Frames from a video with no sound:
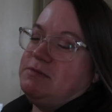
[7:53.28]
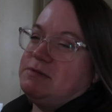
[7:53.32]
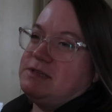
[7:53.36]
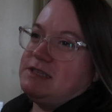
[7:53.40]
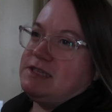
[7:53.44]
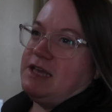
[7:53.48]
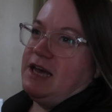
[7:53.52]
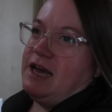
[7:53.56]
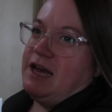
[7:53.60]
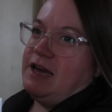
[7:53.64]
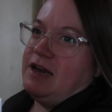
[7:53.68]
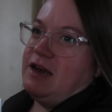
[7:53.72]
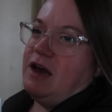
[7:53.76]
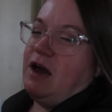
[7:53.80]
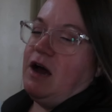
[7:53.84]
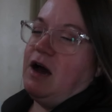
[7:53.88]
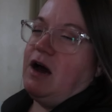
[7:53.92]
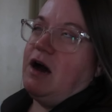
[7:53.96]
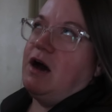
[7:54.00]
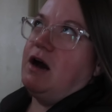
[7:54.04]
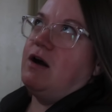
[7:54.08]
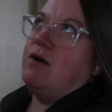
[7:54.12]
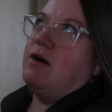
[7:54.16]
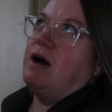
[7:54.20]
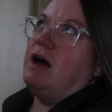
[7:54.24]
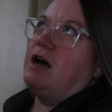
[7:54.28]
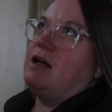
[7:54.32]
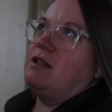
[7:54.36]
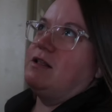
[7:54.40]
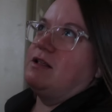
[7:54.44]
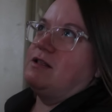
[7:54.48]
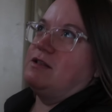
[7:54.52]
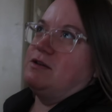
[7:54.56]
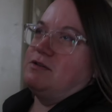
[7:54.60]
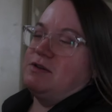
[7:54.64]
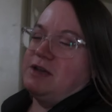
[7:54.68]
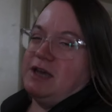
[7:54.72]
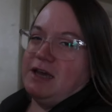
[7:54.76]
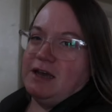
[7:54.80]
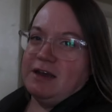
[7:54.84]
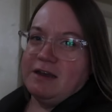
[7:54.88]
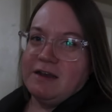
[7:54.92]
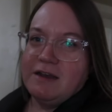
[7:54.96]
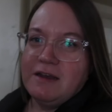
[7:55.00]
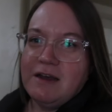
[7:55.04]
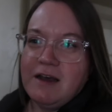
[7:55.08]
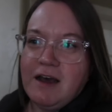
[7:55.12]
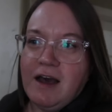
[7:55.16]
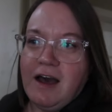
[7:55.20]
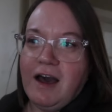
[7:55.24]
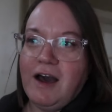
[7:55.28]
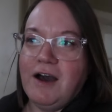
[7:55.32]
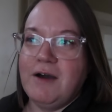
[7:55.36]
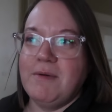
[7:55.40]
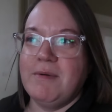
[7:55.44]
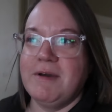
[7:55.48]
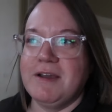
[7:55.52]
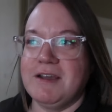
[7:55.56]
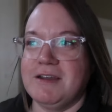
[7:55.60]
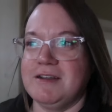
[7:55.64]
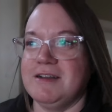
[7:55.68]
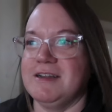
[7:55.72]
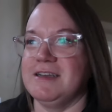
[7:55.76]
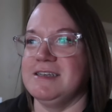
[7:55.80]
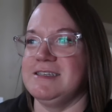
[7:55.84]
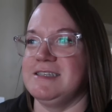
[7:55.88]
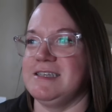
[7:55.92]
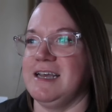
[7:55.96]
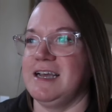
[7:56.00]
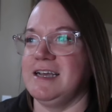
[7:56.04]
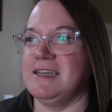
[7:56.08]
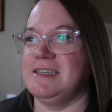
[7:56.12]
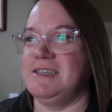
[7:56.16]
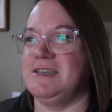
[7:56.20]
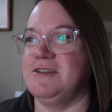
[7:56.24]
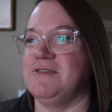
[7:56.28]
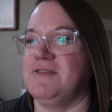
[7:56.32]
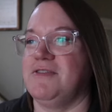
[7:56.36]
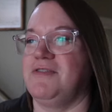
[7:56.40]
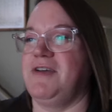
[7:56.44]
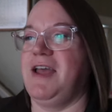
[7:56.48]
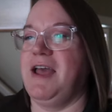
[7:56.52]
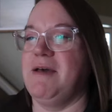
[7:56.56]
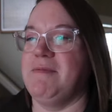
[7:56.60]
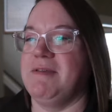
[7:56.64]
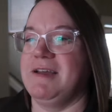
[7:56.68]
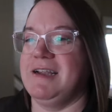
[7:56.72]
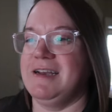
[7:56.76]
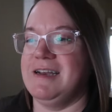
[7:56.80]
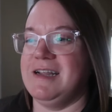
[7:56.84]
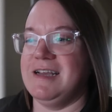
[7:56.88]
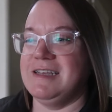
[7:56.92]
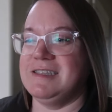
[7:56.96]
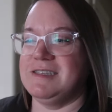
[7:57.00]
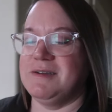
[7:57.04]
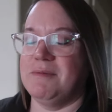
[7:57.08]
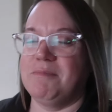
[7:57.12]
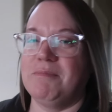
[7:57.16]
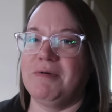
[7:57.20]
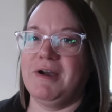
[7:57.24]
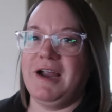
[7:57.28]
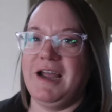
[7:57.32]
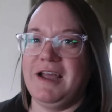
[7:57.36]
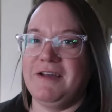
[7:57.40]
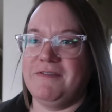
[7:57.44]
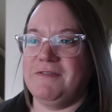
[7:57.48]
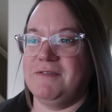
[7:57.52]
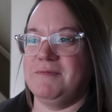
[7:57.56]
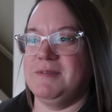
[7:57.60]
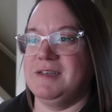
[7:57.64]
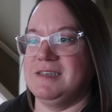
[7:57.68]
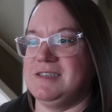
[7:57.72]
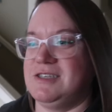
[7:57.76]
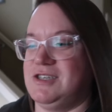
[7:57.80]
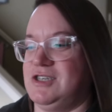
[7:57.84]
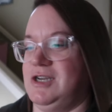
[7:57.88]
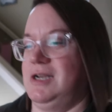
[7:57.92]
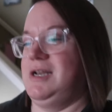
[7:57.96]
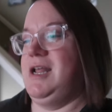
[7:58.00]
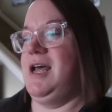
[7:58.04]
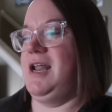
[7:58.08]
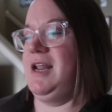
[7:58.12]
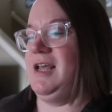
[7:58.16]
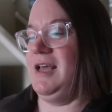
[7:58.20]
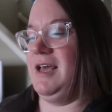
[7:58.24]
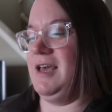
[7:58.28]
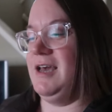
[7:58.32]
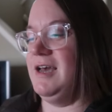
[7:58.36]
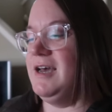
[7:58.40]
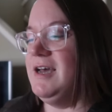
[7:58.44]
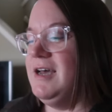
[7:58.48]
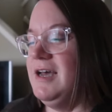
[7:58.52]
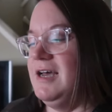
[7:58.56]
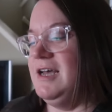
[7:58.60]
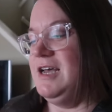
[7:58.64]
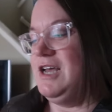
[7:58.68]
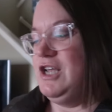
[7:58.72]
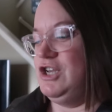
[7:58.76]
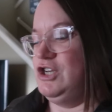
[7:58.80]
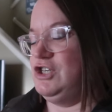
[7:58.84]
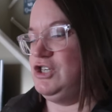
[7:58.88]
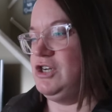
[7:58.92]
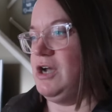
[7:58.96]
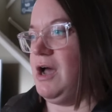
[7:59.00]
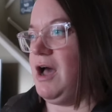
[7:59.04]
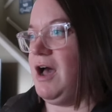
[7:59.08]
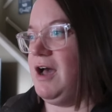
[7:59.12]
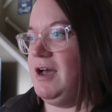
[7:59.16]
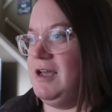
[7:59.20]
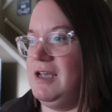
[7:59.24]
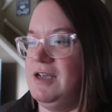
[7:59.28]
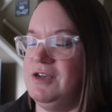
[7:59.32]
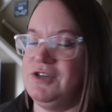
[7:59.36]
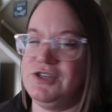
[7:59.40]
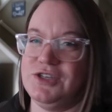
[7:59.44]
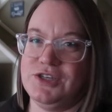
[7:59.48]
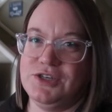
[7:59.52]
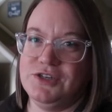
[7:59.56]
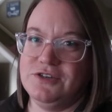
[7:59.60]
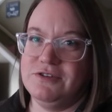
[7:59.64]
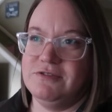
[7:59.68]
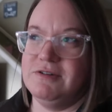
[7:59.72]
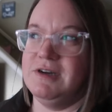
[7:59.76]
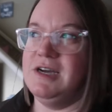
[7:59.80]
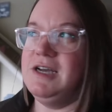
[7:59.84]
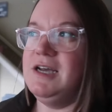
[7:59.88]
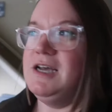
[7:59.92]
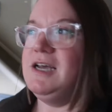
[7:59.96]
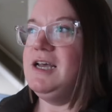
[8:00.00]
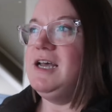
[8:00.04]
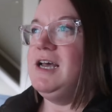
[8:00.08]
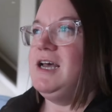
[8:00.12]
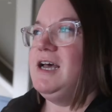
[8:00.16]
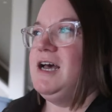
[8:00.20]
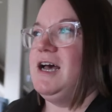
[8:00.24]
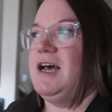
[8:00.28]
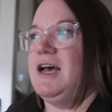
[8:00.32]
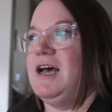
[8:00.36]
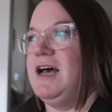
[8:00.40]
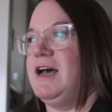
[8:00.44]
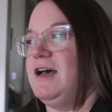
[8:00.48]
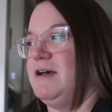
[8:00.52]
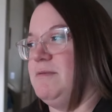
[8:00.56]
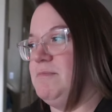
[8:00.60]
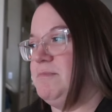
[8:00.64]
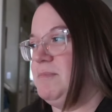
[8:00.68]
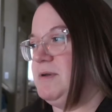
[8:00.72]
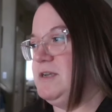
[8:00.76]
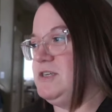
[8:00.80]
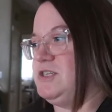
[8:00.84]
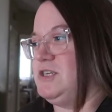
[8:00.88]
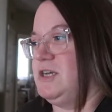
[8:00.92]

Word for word: was like, oh, hallelujah. Oh my goodness sakes, your family needs a break from this genetic jaw issue. Um, but